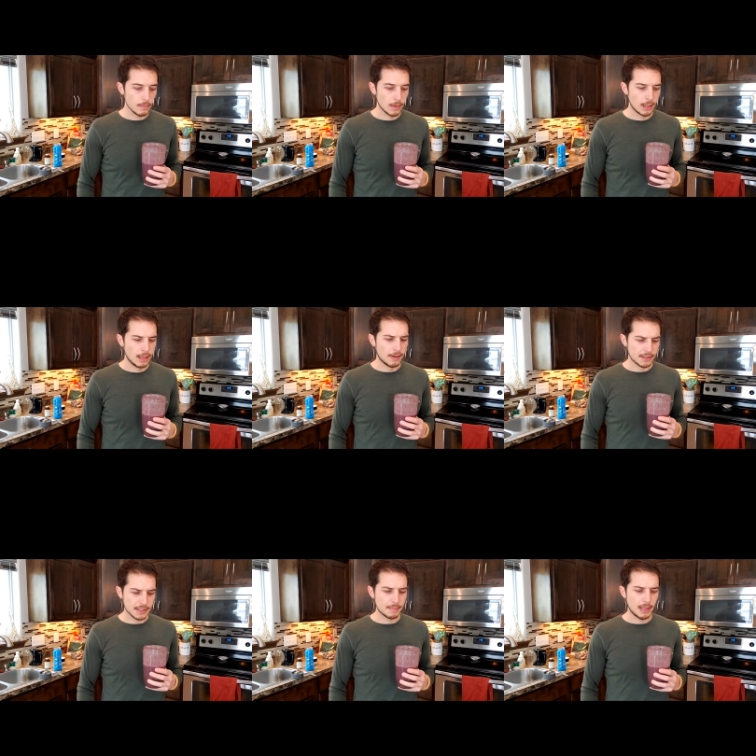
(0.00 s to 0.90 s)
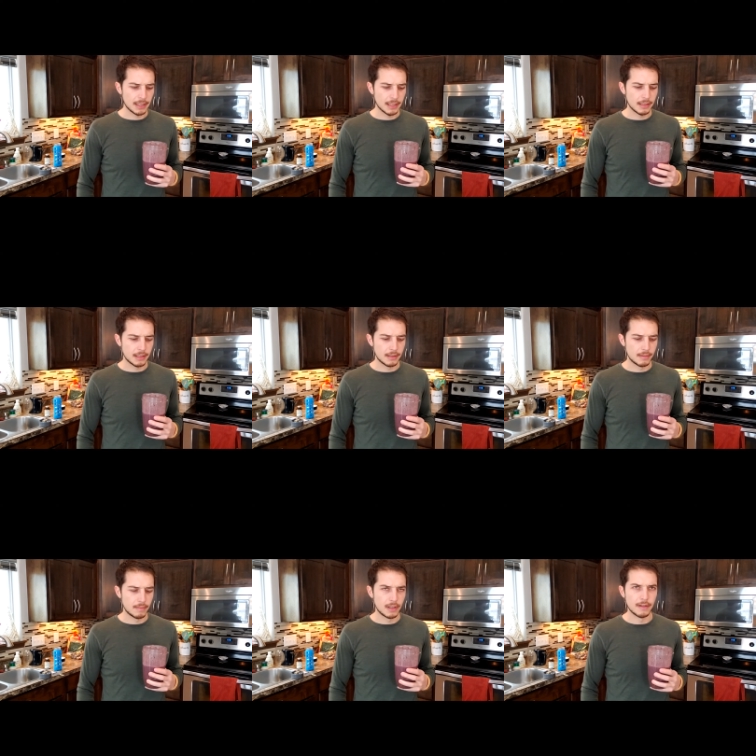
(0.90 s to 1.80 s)
Was expecting
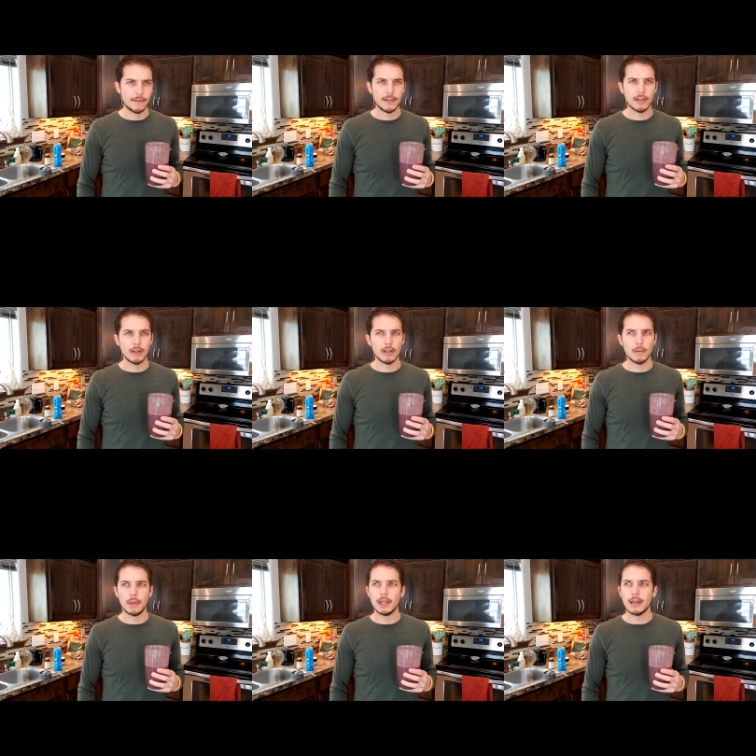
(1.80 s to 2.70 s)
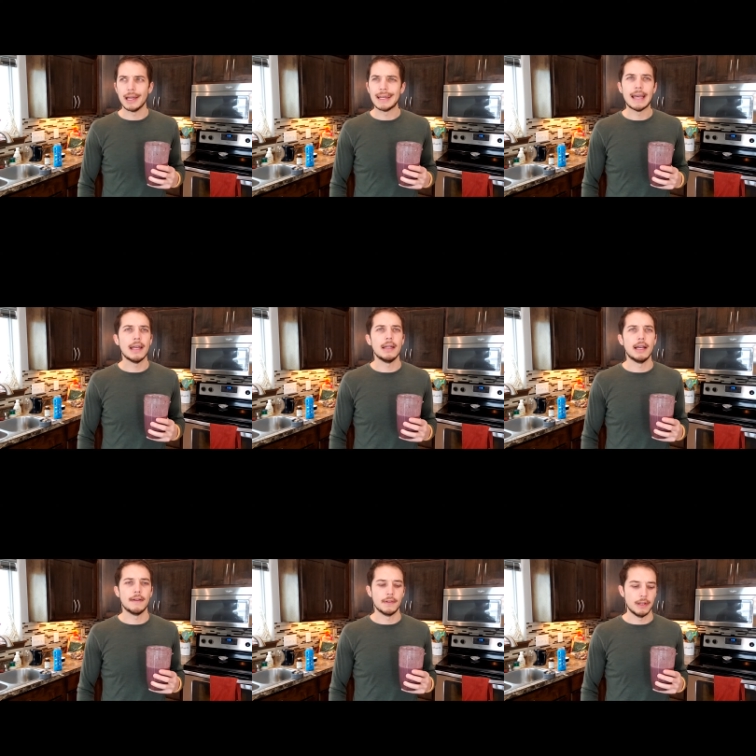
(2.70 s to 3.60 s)
to feel a little bit lightheaded
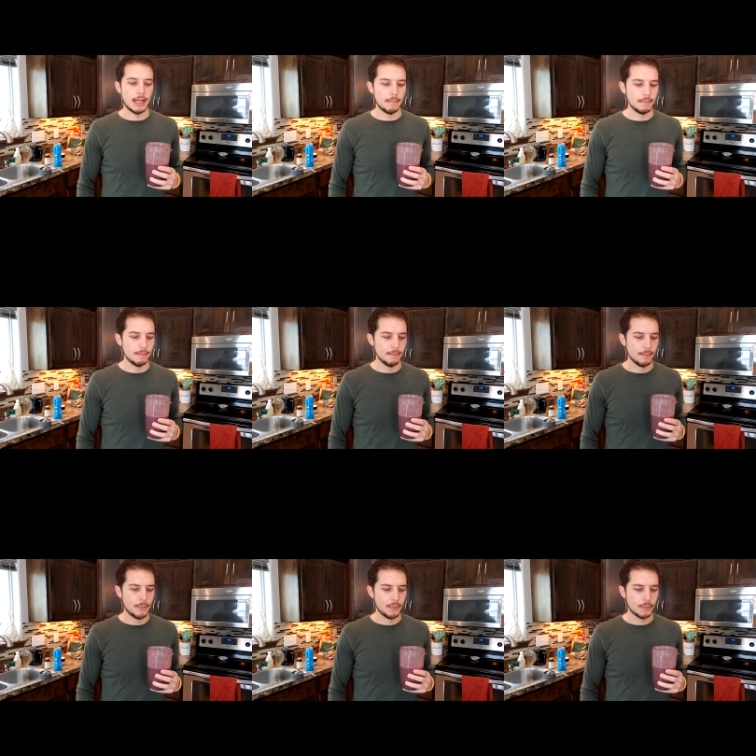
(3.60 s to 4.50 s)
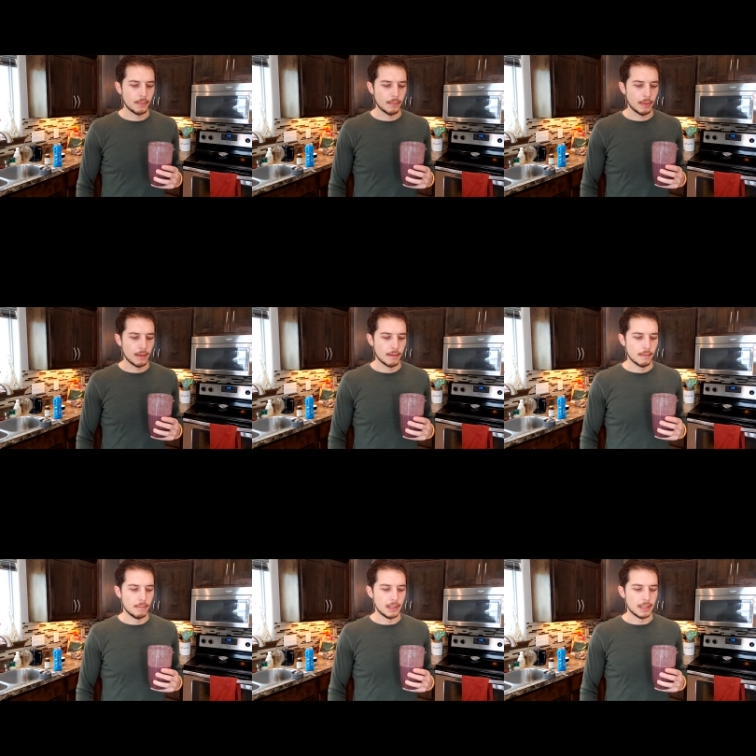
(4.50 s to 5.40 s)
after that,
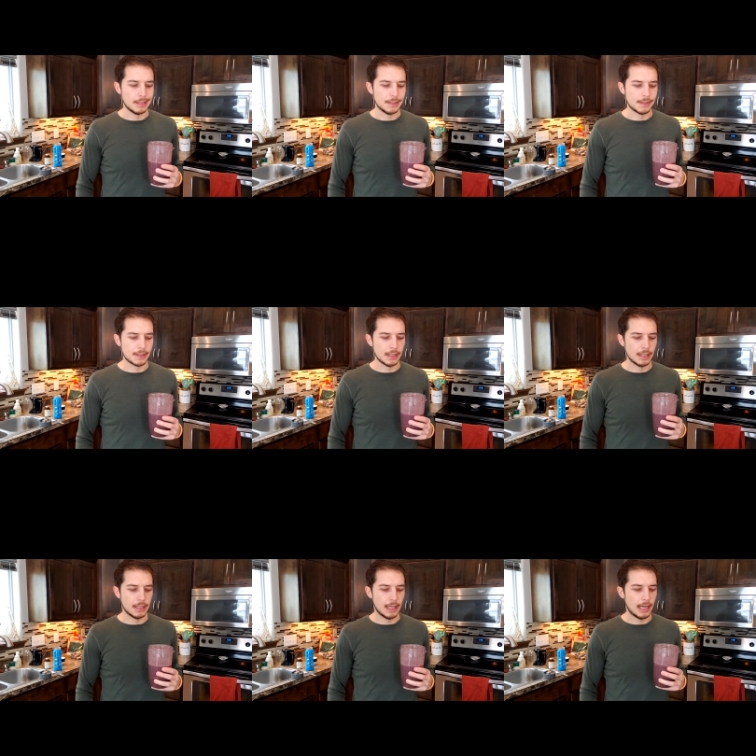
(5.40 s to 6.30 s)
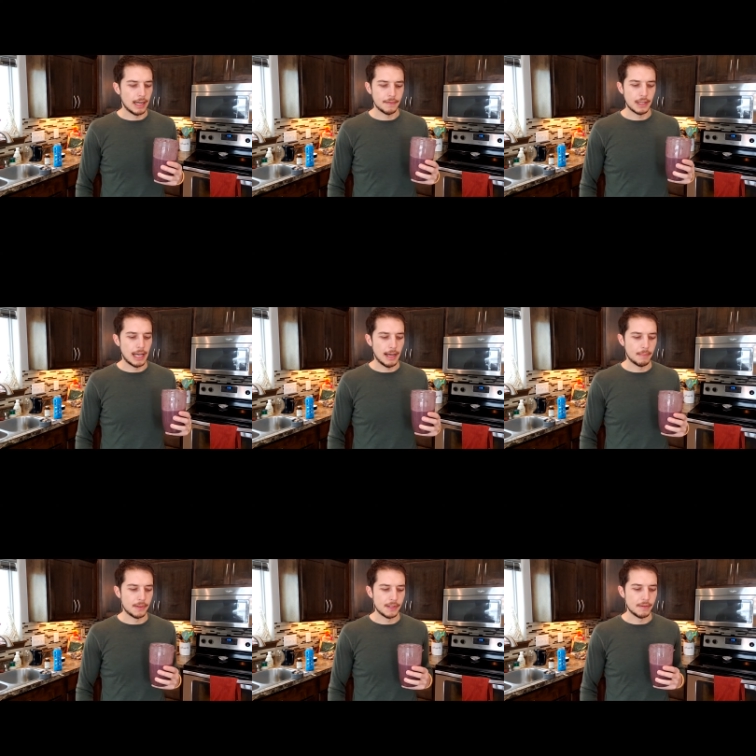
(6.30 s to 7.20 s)
because that often happens
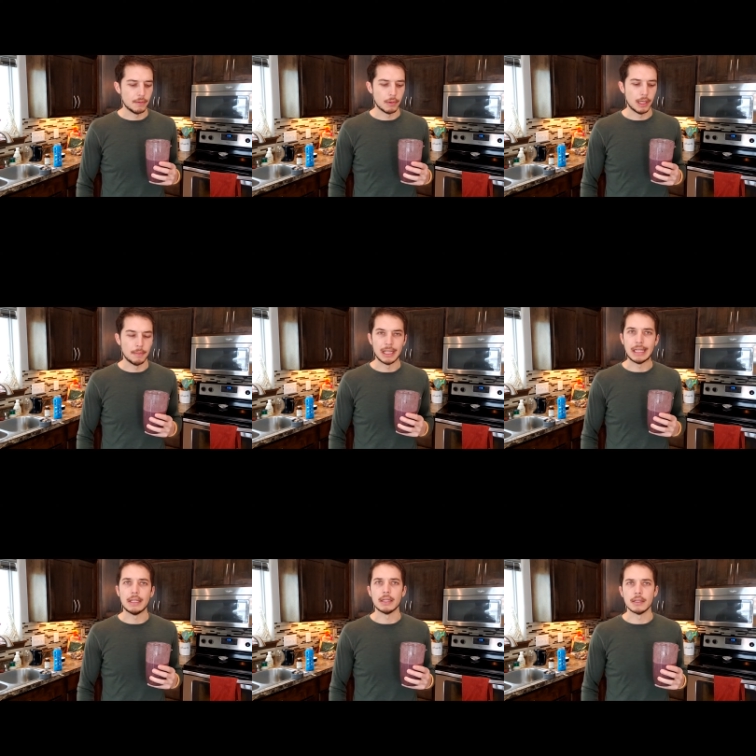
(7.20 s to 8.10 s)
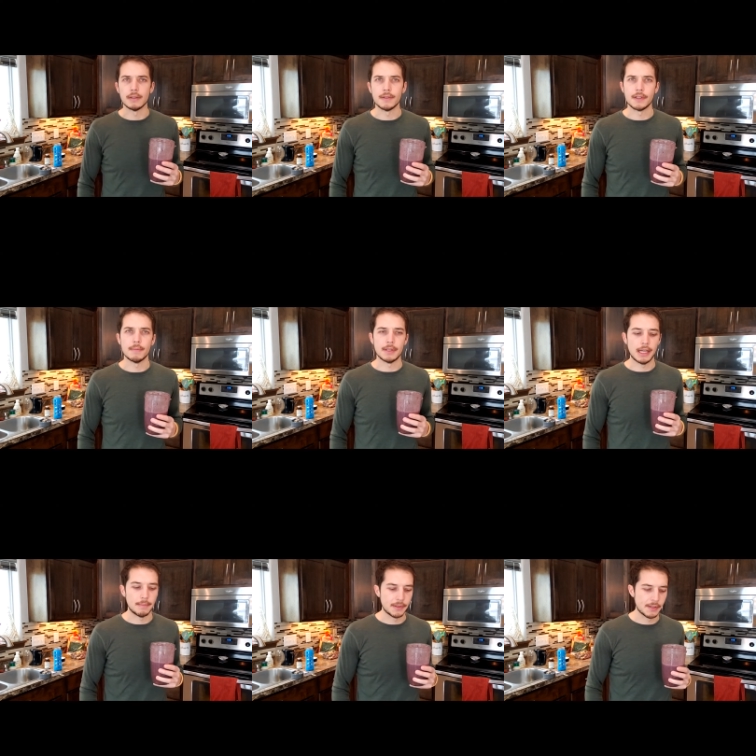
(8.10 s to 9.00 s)
even when I'm eating sometimes.